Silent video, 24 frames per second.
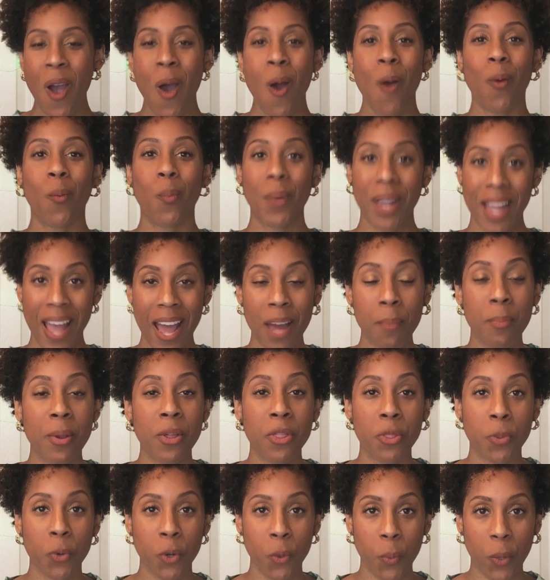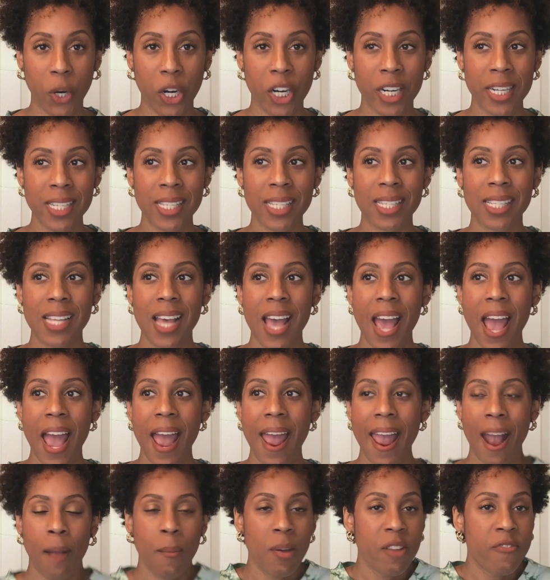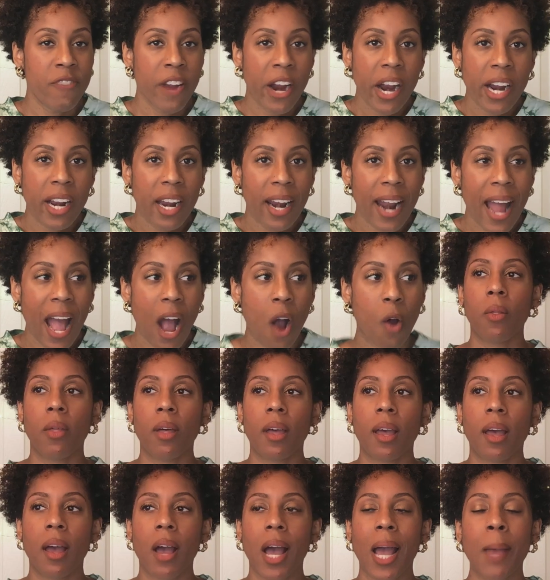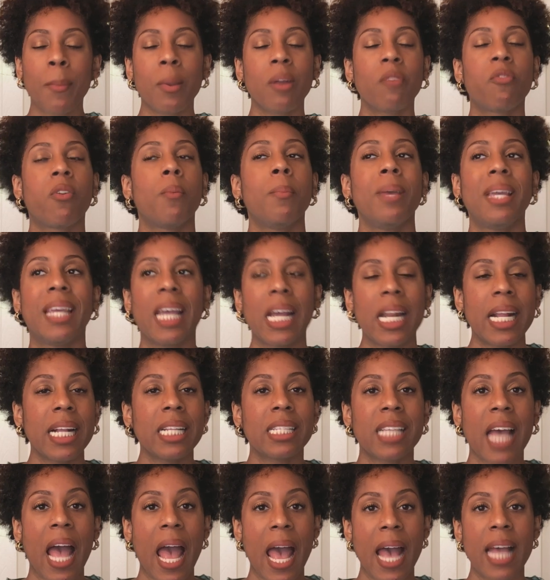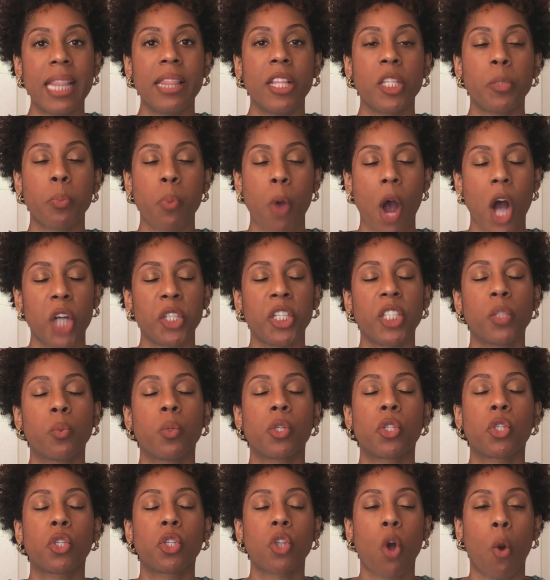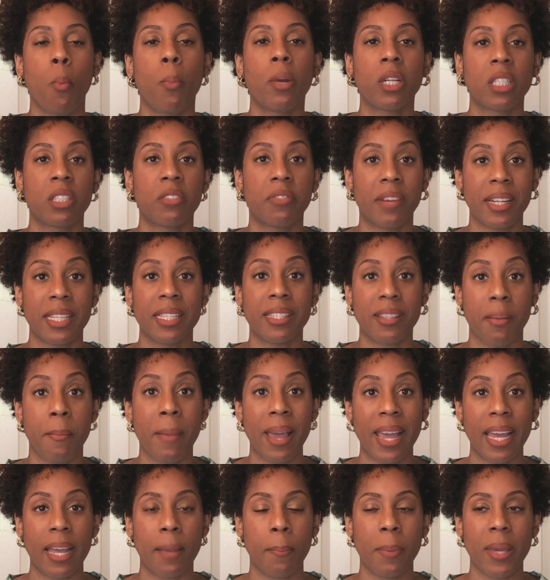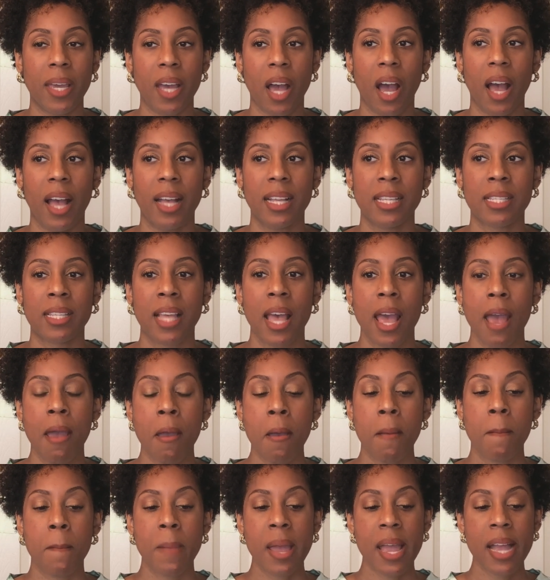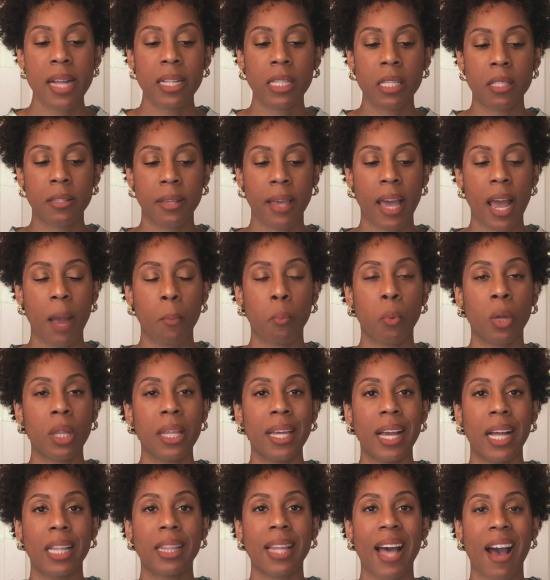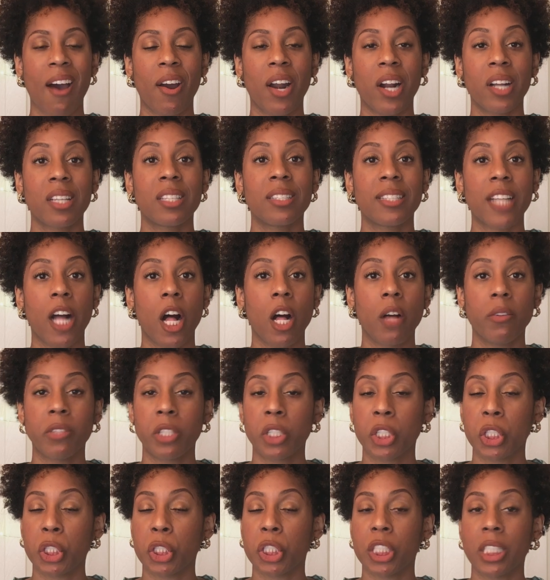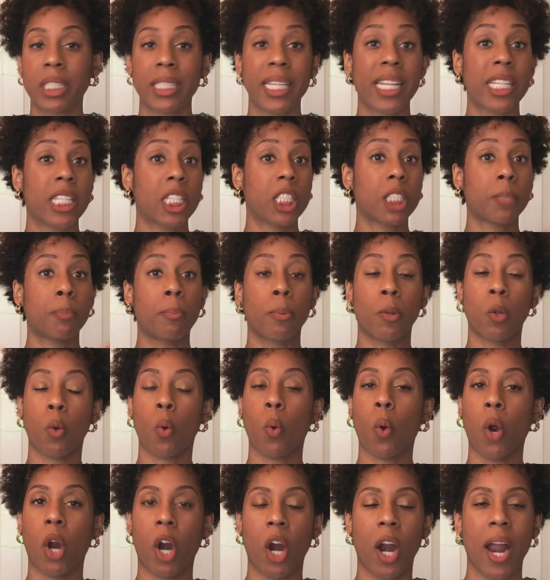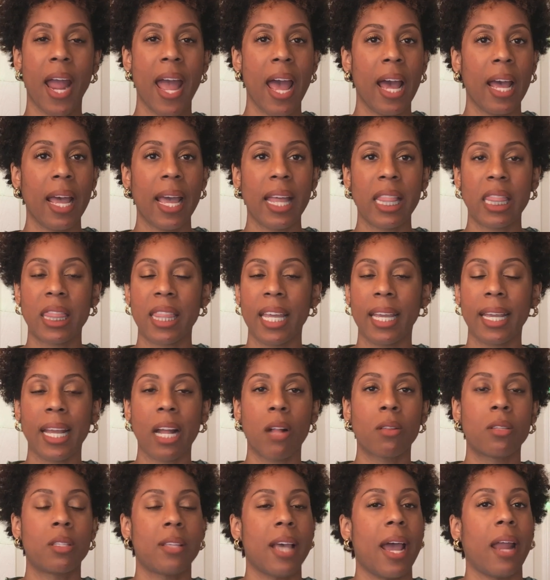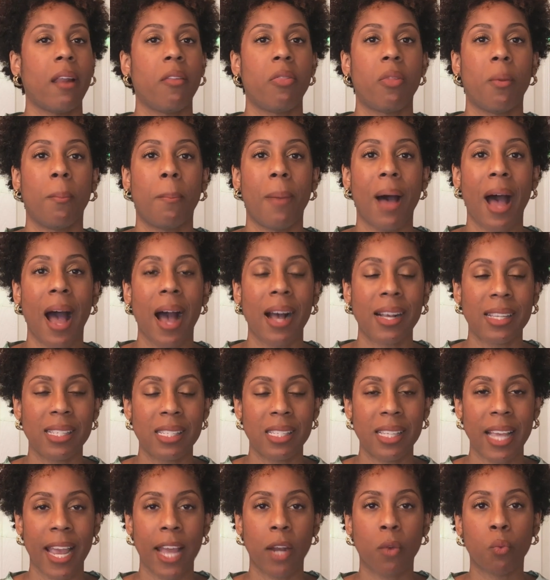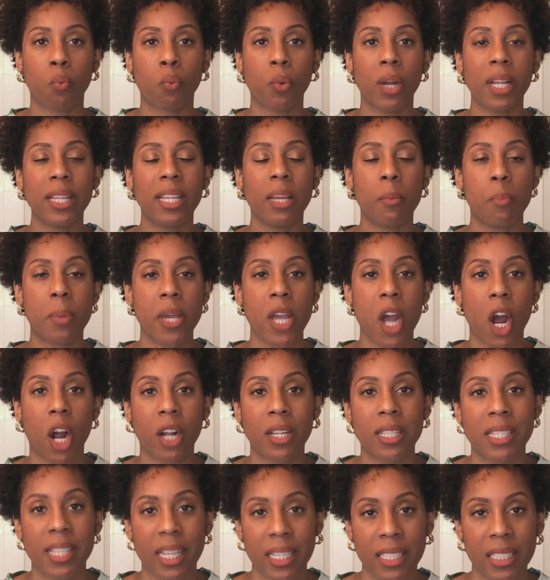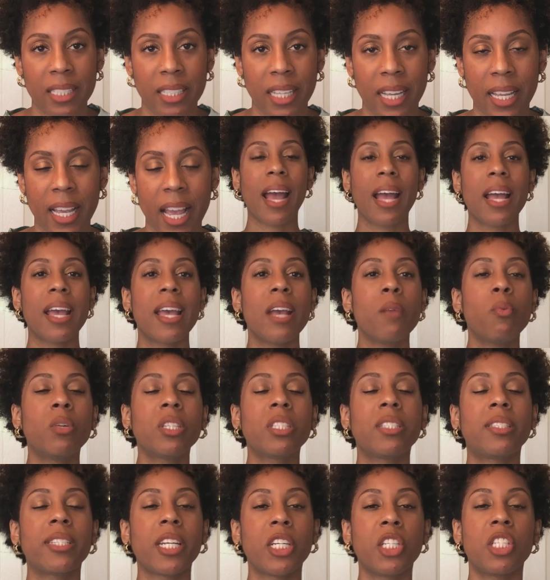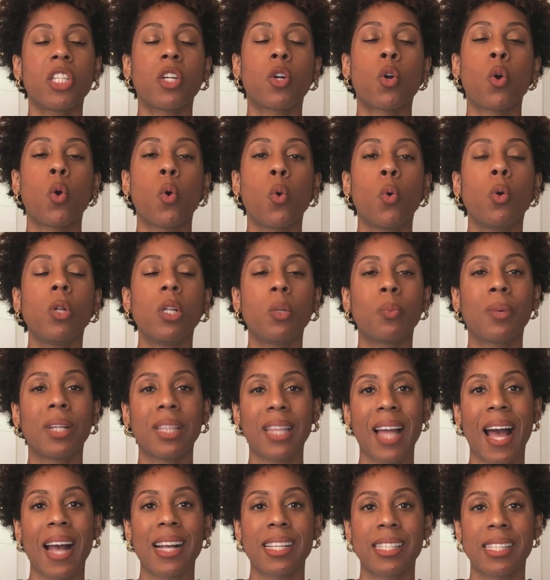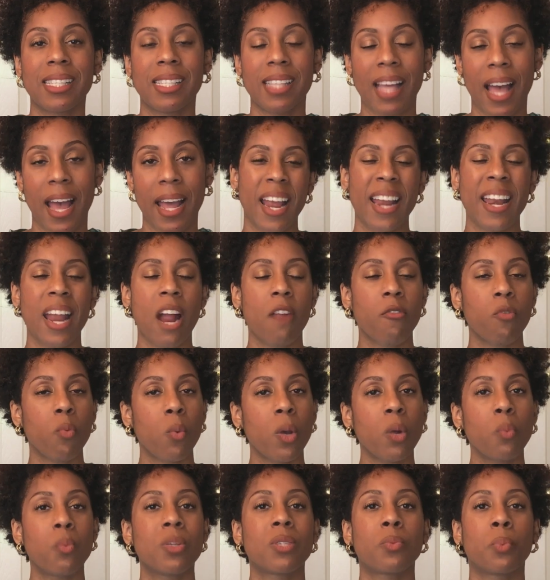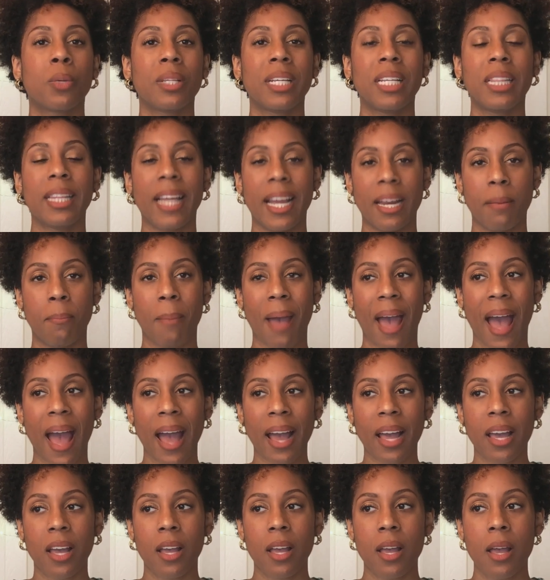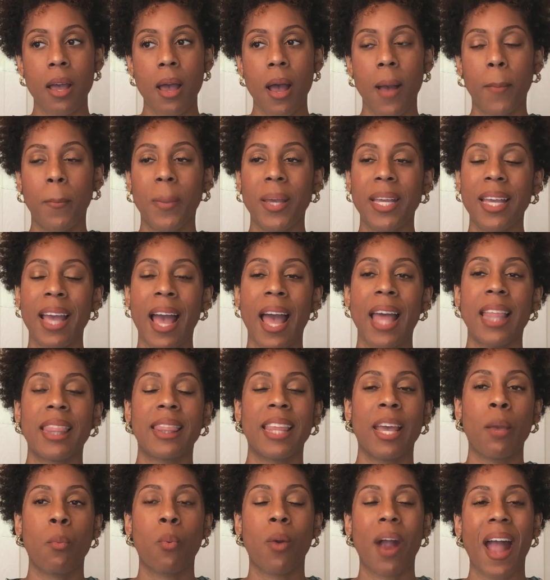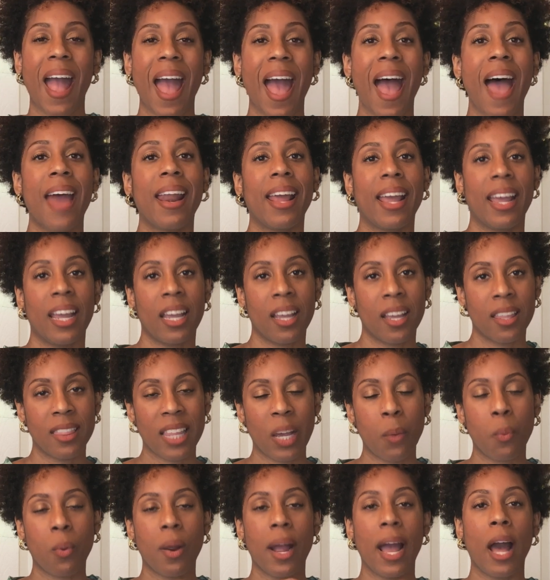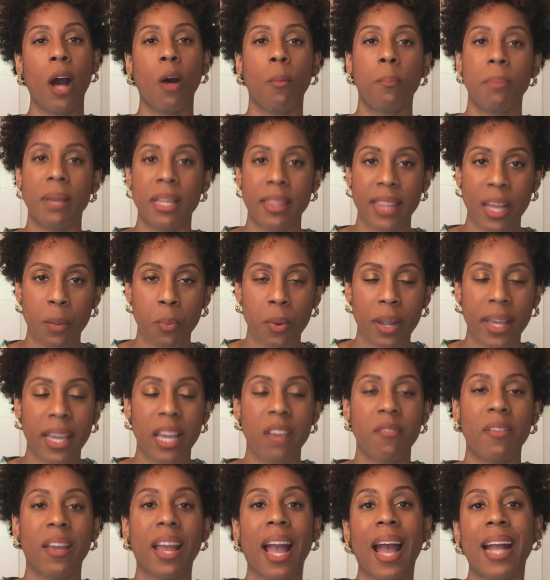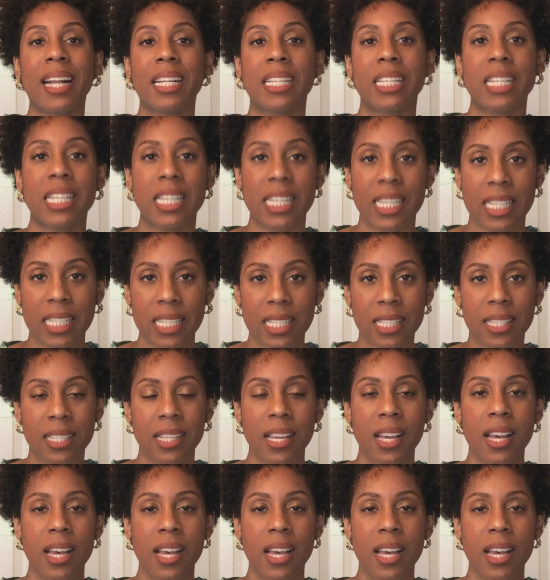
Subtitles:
We had been through worse, and we figured it out. I mean, from beginning to end, this project was so much fun to make because me and Sam really allowed ourselves to just explore and think outside of the box and really be artistic. It was such a cool and relaxed set, and everyone was really laid back, but yet they were adding, they were helping, they were giving ideas.